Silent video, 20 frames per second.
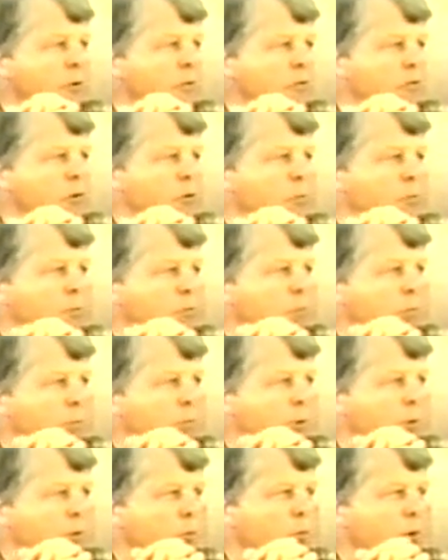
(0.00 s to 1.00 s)
group people
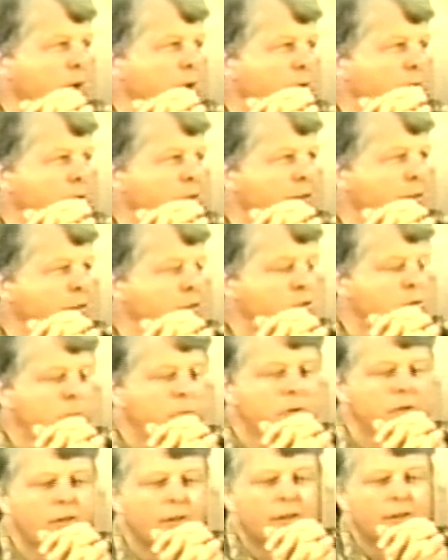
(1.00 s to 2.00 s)
that went down to Egypt
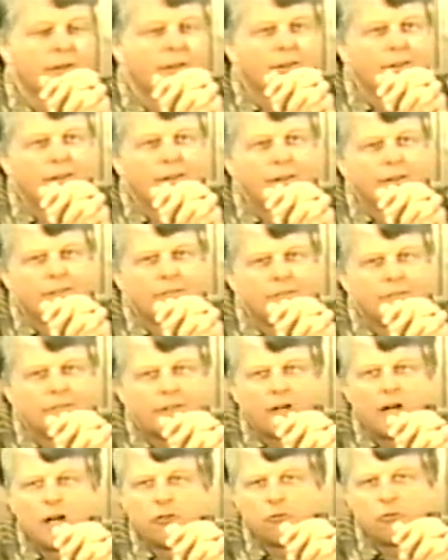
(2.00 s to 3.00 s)

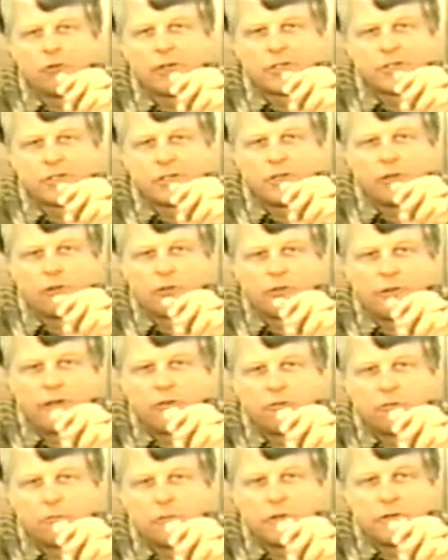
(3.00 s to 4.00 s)
contradicts the Old
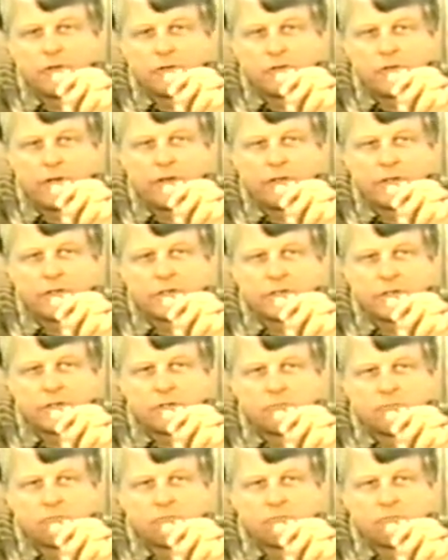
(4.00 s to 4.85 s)
Testament in Genesis.